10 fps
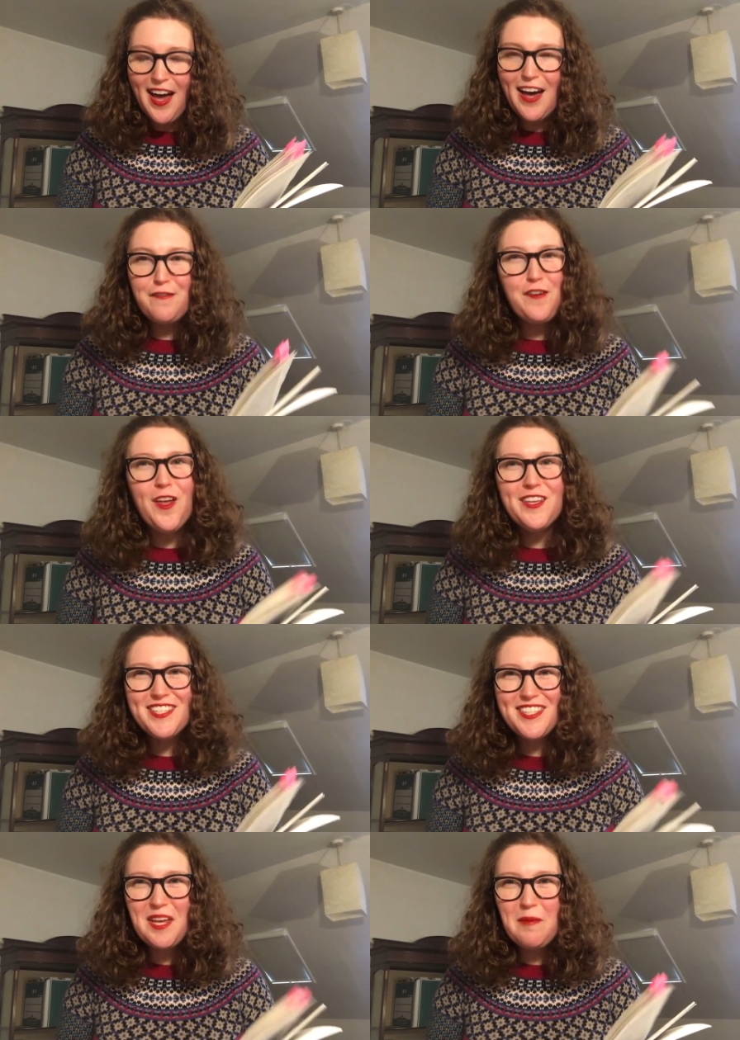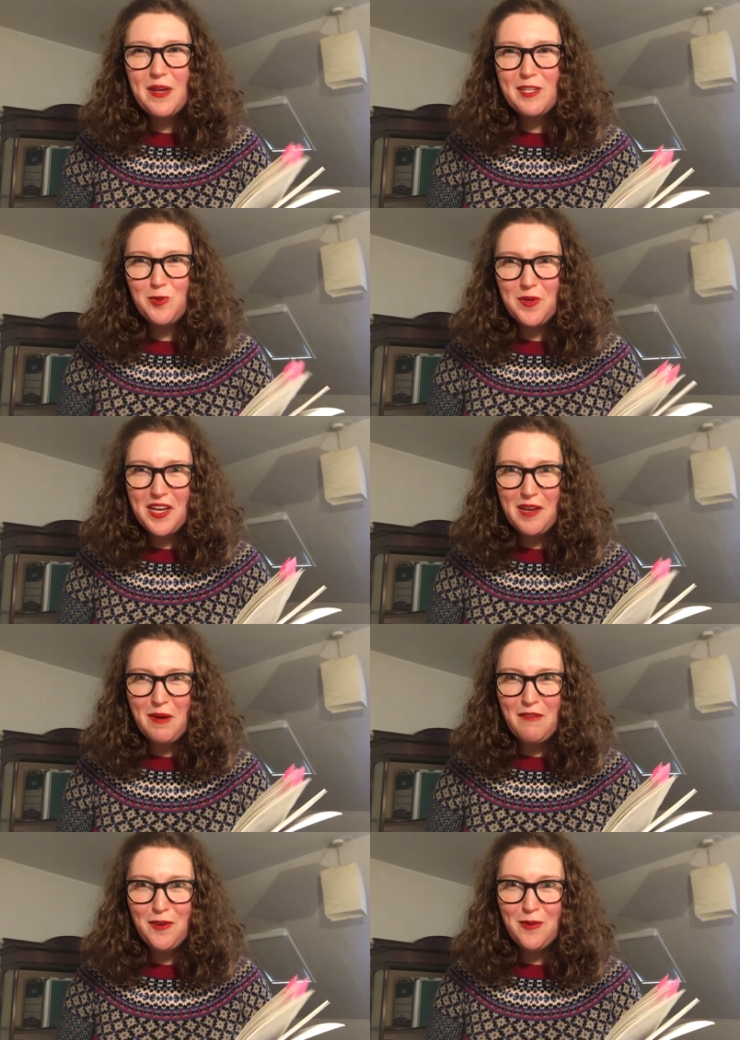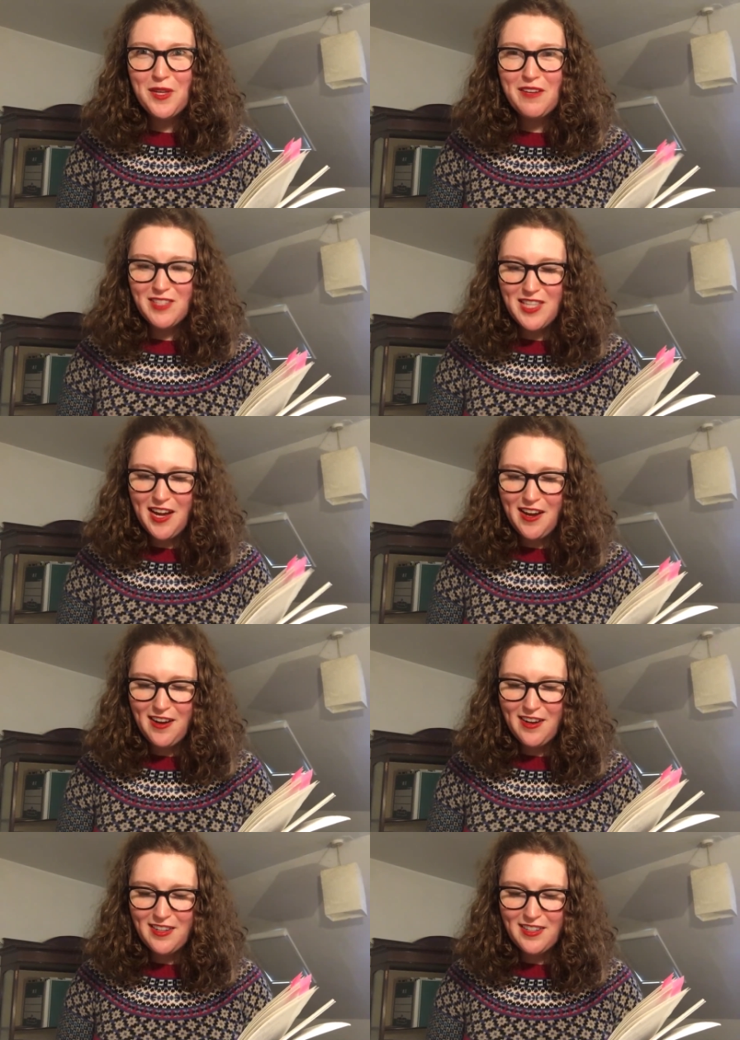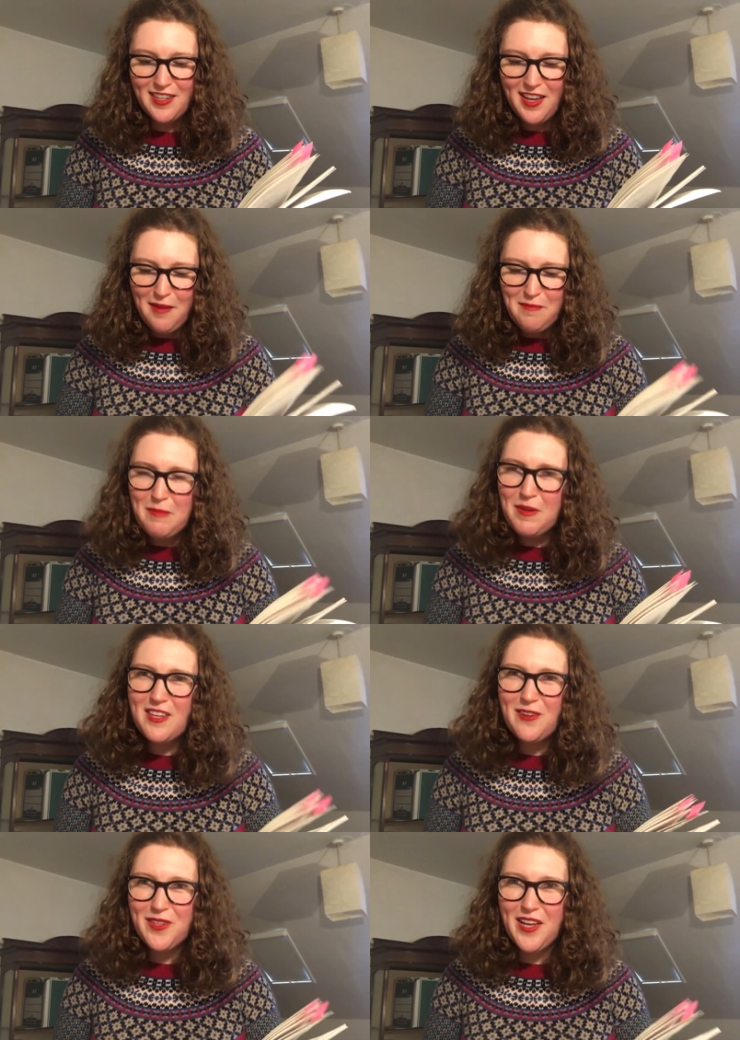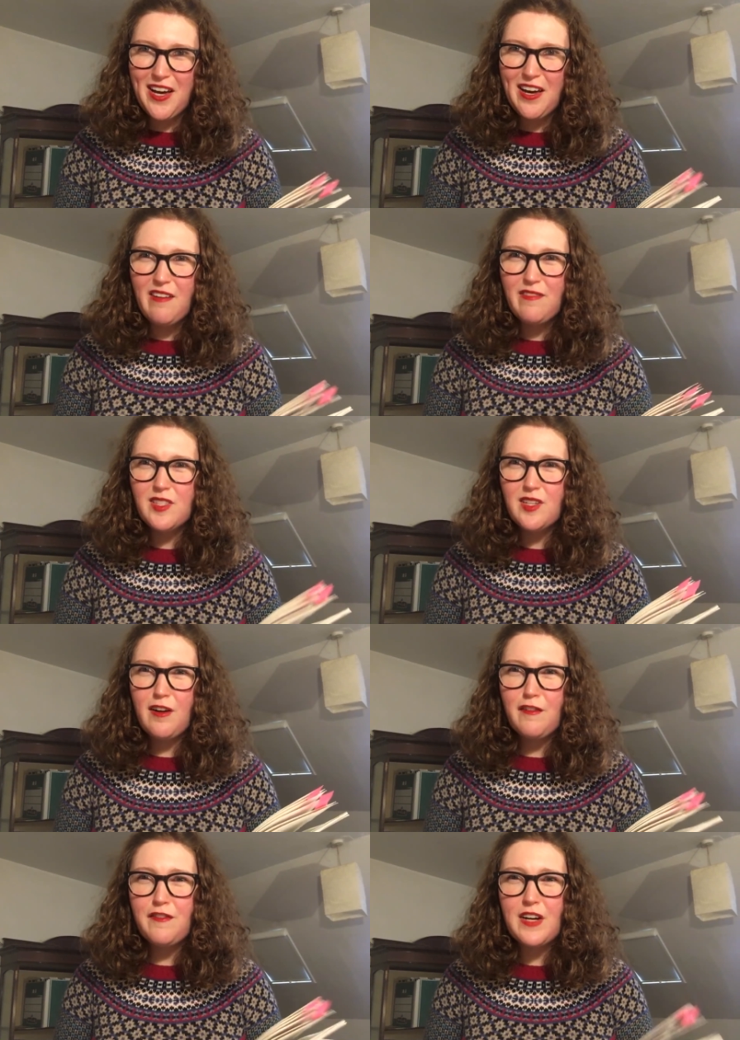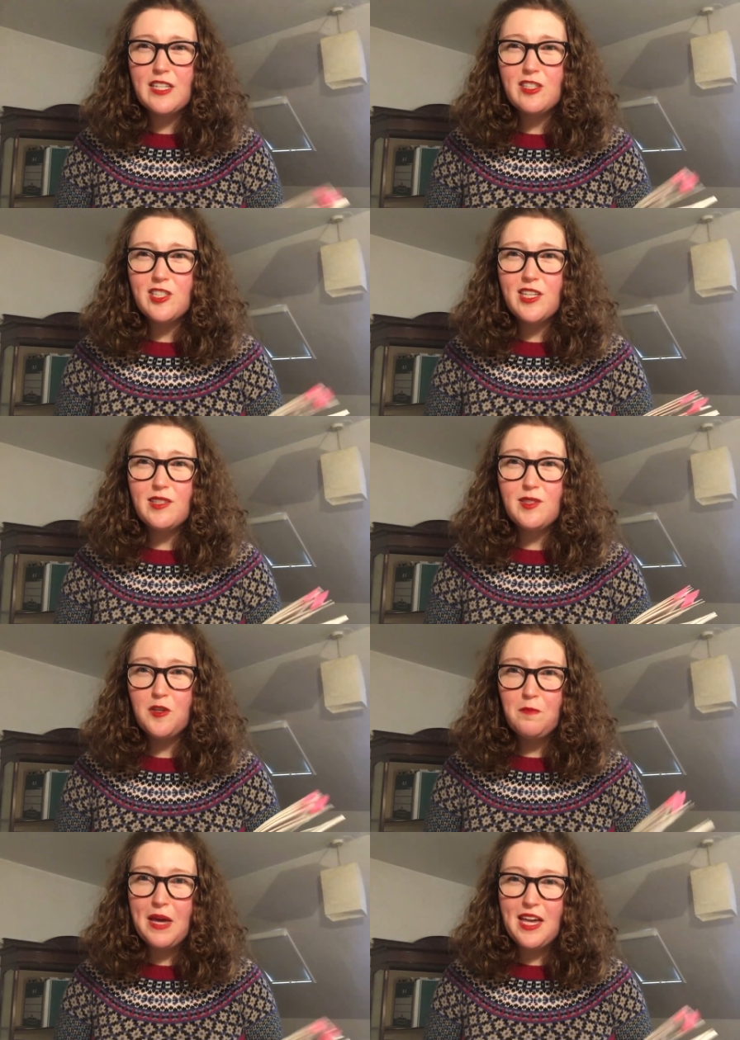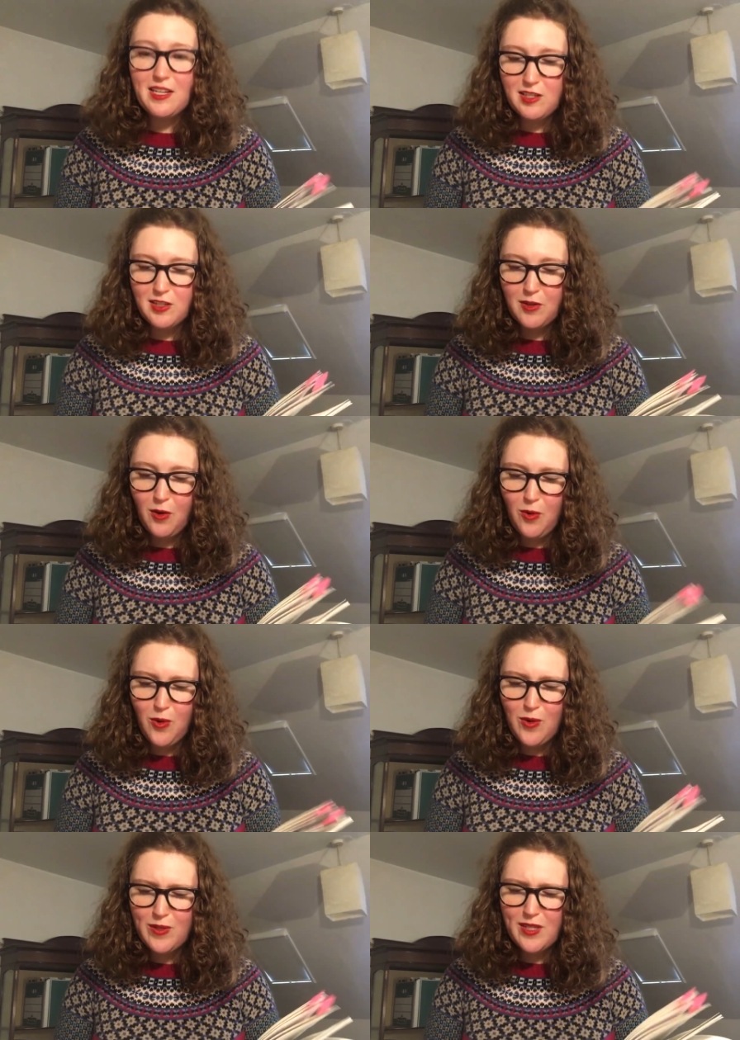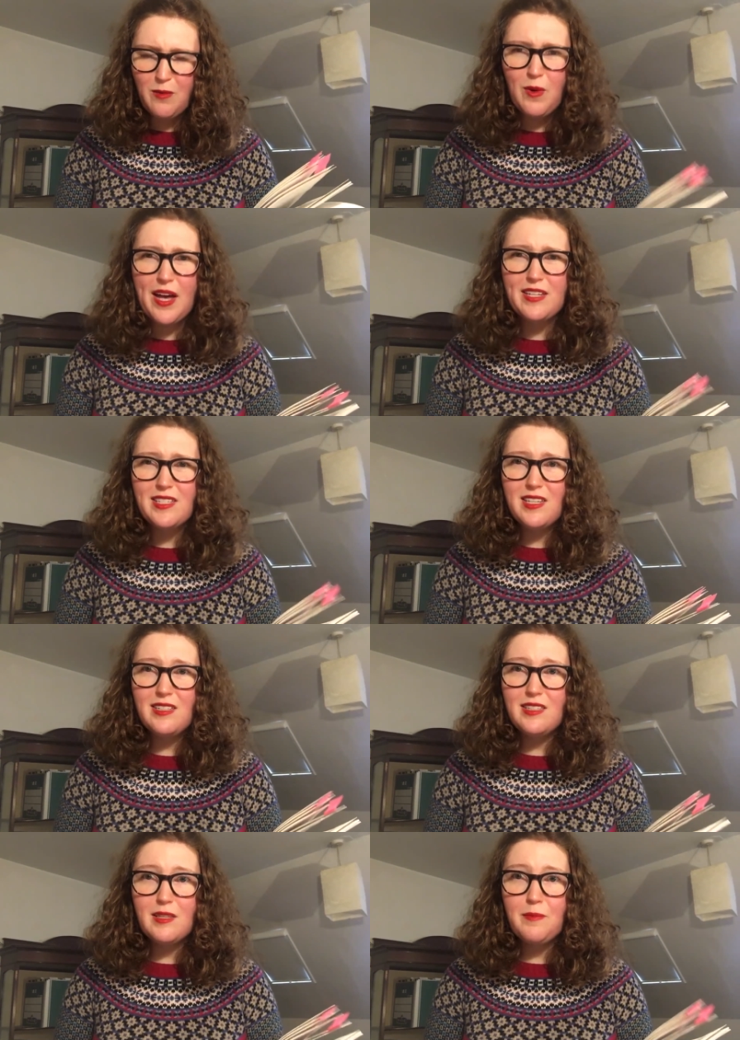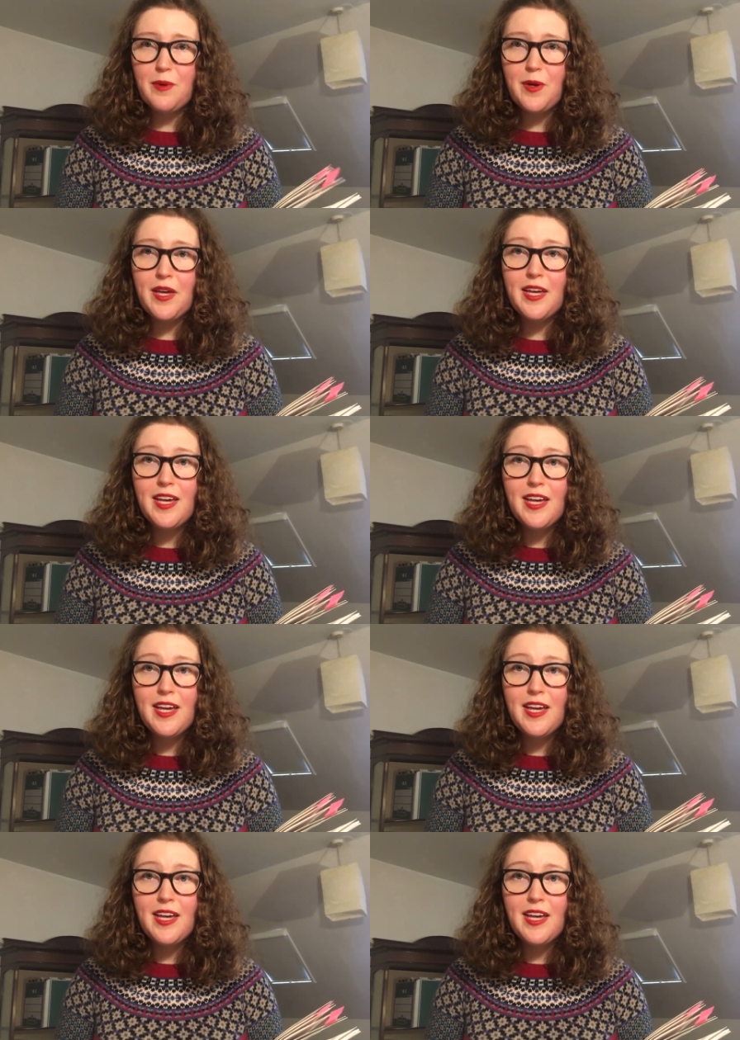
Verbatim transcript: I fall asleep and dream of who lives there, Maybe their lives are fresh as new paint, cold and wet and slippery